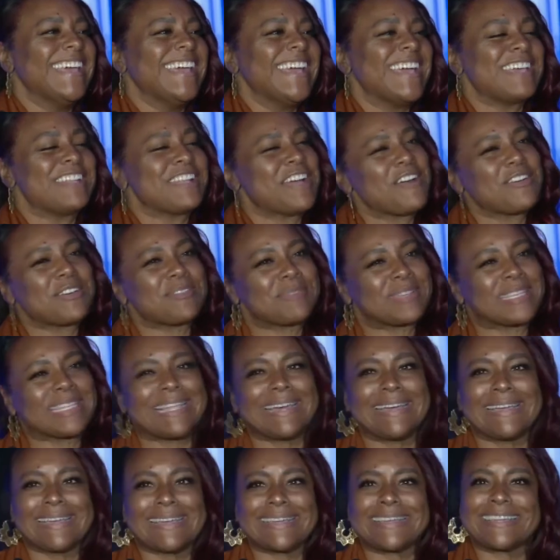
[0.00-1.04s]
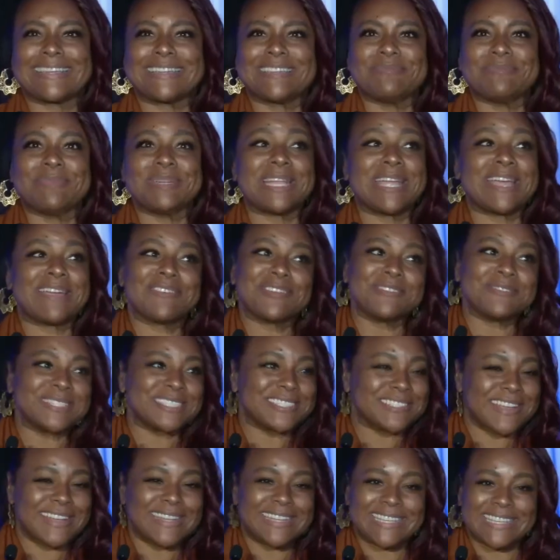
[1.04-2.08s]
and I would be like, but
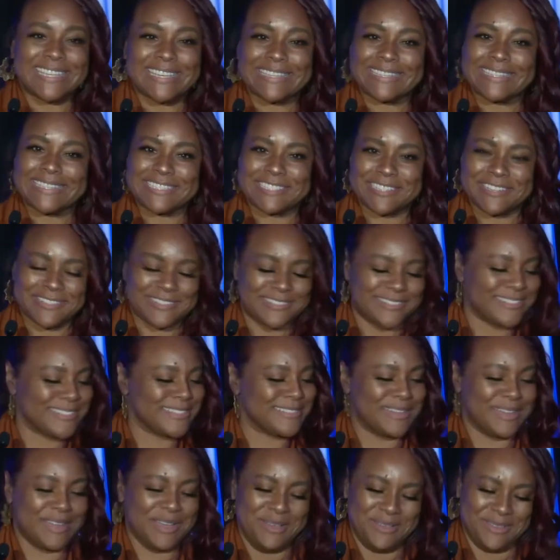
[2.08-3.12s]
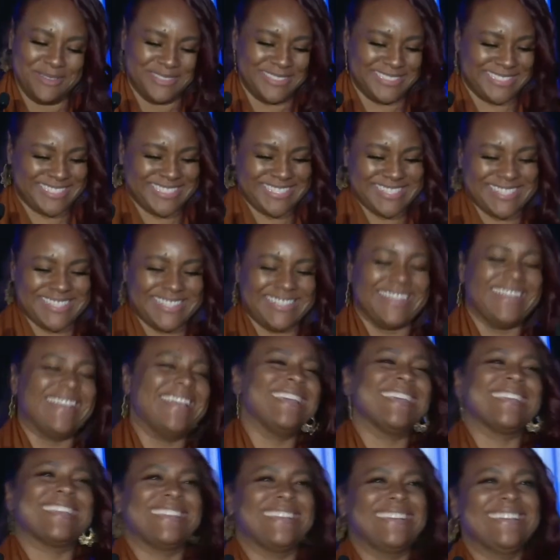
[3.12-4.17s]
everyone's trying to kill each other, so I was just like
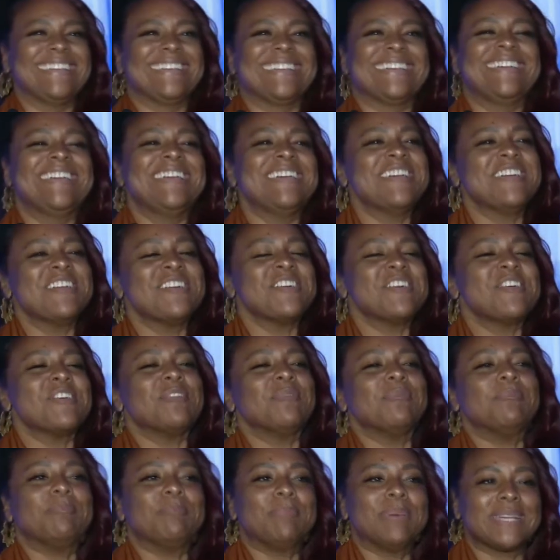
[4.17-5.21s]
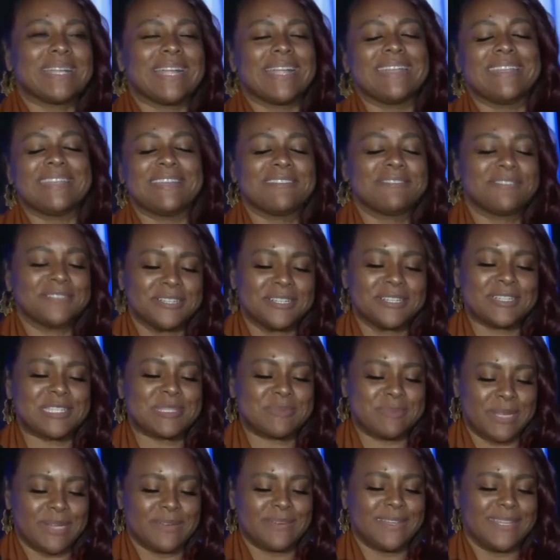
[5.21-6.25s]
but I never
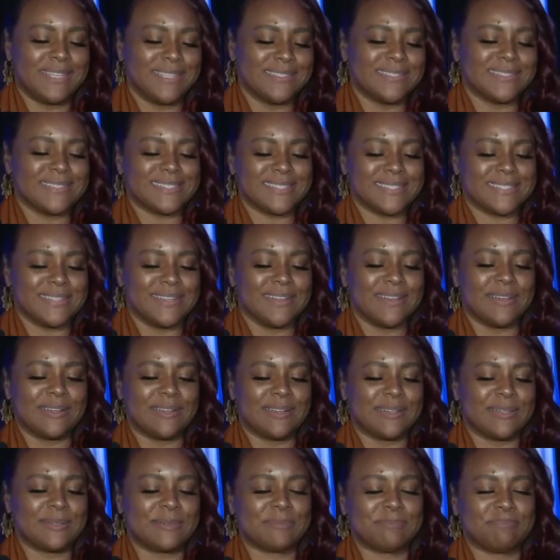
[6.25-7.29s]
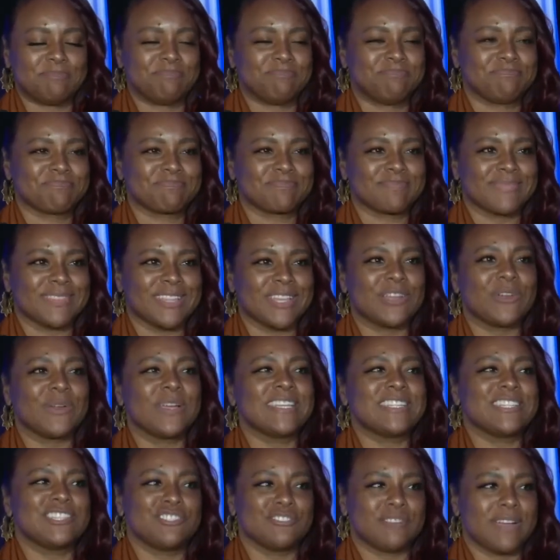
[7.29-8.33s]
experienced um,
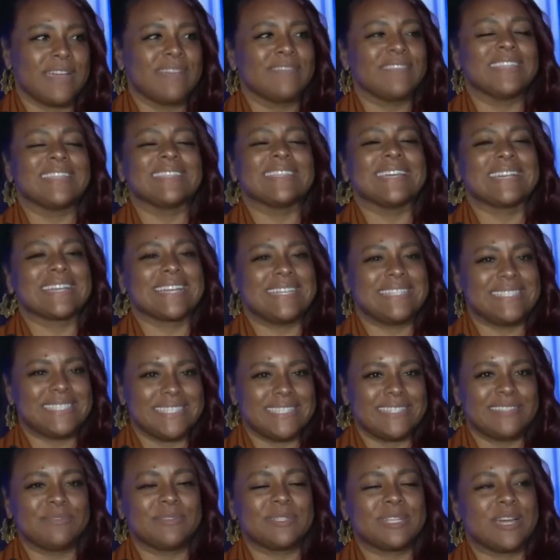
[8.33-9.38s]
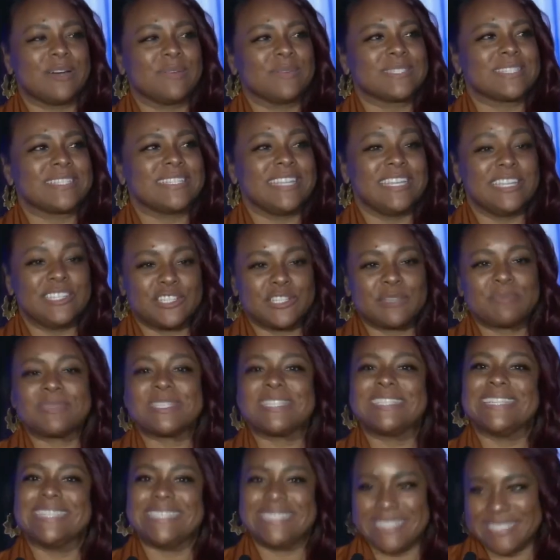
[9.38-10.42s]
crazy driving like I did when I was in Egypt
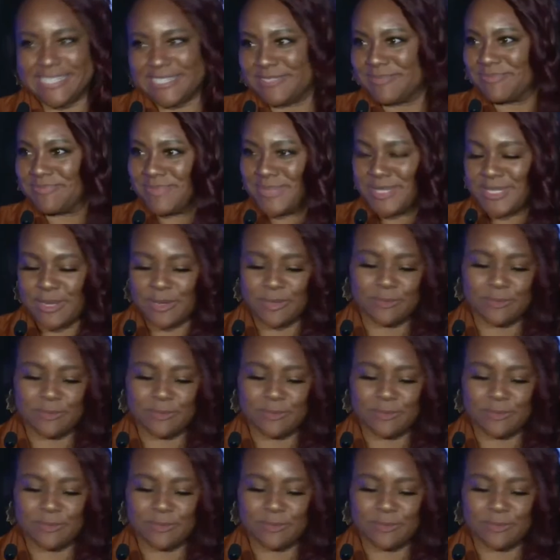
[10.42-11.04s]
and India. So,